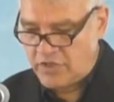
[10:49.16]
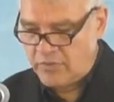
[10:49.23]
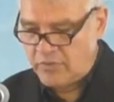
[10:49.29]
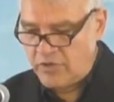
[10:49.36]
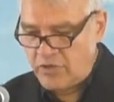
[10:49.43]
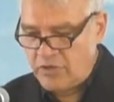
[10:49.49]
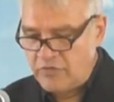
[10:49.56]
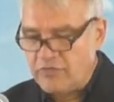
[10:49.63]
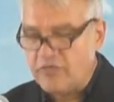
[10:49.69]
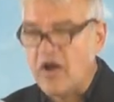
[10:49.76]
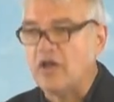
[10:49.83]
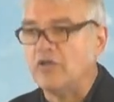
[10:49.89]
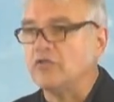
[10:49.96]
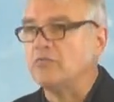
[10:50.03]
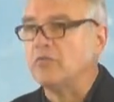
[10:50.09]
Timothy, you
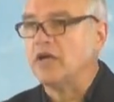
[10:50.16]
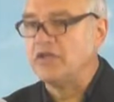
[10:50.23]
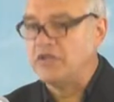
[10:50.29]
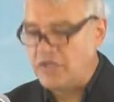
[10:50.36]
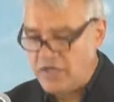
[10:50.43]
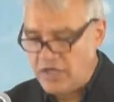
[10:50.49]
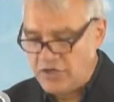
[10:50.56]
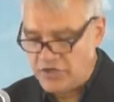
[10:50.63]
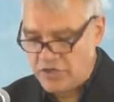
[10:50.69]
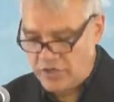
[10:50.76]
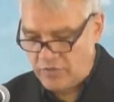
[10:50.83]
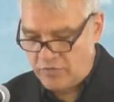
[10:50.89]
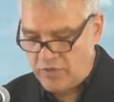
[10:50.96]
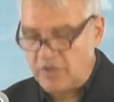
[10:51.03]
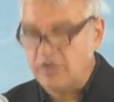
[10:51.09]
followed my
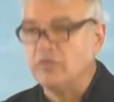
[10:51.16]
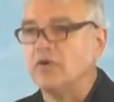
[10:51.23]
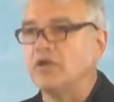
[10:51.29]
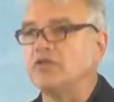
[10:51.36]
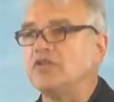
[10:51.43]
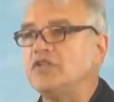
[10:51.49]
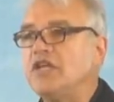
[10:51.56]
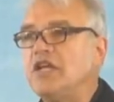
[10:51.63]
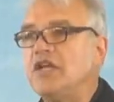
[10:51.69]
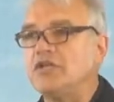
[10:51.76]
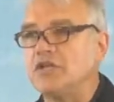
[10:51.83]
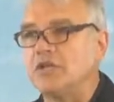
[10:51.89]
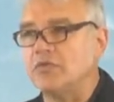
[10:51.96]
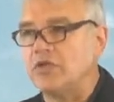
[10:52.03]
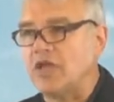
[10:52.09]
teaching. What
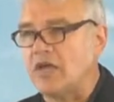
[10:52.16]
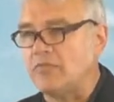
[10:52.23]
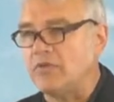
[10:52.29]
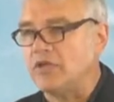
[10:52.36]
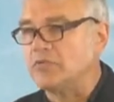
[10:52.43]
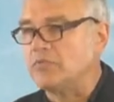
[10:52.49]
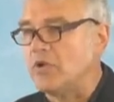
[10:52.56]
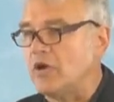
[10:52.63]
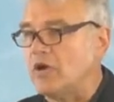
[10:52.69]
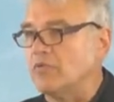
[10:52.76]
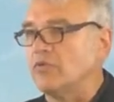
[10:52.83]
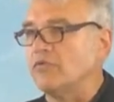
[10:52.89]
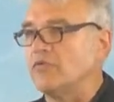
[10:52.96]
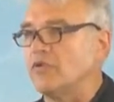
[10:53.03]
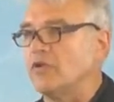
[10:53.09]
teaching would that be? Is
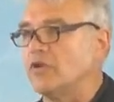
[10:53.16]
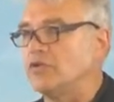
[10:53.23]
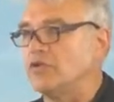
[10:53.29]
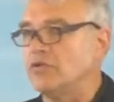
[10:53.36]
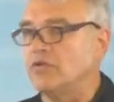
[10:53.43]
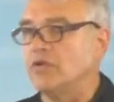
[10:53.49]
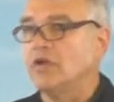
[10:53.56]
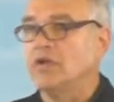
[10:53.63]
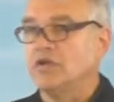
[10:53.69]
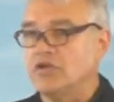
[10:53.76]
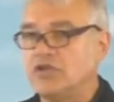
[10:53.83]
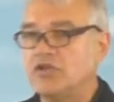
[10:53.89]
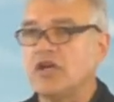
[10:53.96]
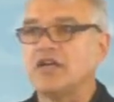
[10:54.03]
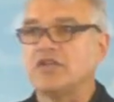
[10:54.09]
Paul referring to
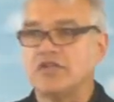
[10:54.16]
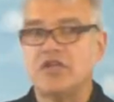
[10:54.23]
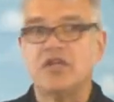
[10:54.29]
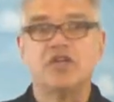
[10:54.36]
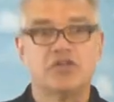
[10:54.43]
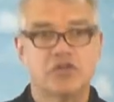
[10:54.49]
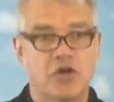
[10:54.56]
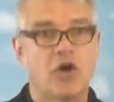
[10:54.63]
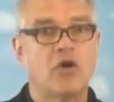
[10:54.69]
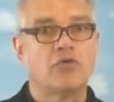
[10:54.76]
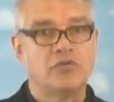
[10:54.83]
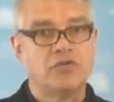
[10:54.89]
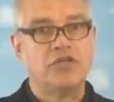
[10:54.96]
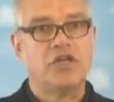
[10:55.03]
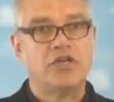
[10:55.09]
just his
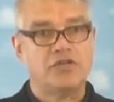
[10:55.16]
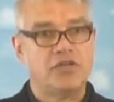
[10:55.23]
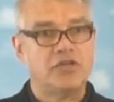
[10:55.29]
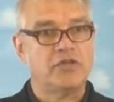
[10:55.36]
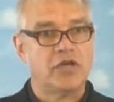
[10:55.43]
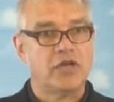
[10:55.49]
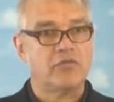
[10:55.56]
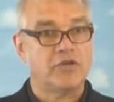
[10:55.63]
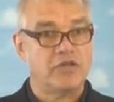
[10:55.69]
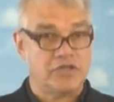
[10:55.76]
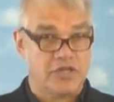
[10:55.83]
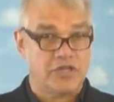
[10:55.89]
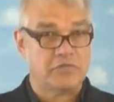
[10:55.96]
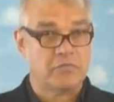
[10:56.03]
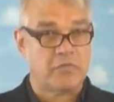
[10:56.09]
own teaching there when he
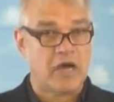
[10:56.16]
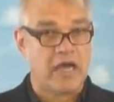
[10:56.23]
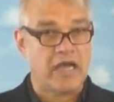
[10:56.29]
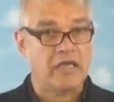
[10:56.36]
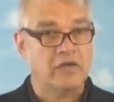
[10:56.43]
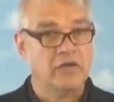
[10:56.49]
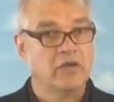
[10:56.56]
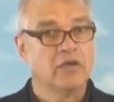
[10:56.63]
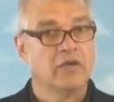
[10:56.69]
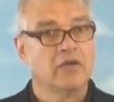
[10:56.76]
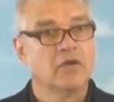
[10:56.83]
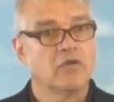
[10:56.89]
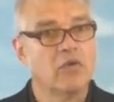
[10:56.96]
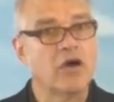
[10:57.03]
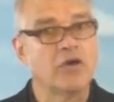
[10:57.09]
says mine?
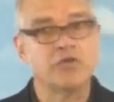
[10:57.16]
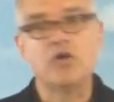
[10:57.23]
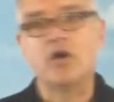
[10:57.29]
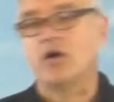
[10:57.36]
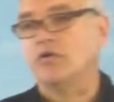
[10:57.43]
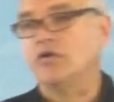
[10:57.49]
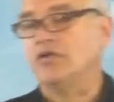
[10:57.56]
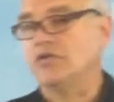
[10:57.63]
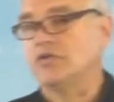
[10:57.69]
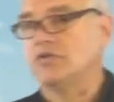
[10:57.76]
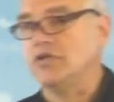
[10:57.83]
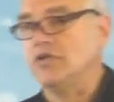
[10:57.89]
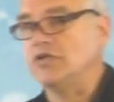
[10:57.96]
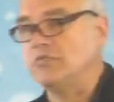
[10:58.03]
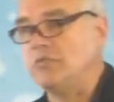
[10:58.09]
Well, no.
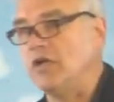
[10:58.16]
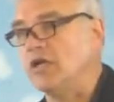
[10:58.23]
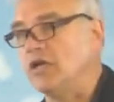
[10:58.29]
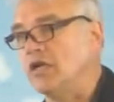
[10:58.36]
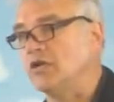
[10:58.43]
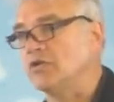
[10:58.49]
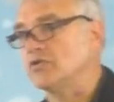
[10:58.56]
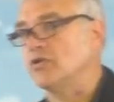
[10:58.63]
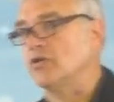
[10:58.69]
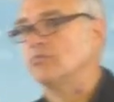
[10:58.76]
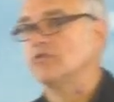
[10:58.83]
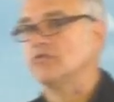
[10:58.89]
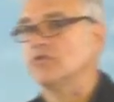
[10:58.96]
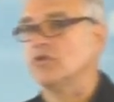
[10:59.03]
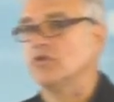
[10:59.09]
He's speaking in
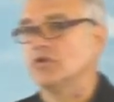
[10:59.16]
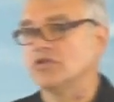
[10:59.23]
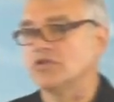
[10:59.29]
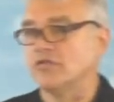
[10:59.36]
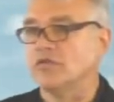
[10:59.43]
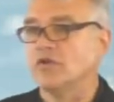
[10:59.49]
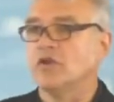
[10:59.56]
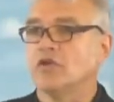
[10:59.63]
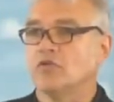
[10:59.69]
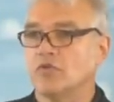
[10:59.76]
terms, of course, of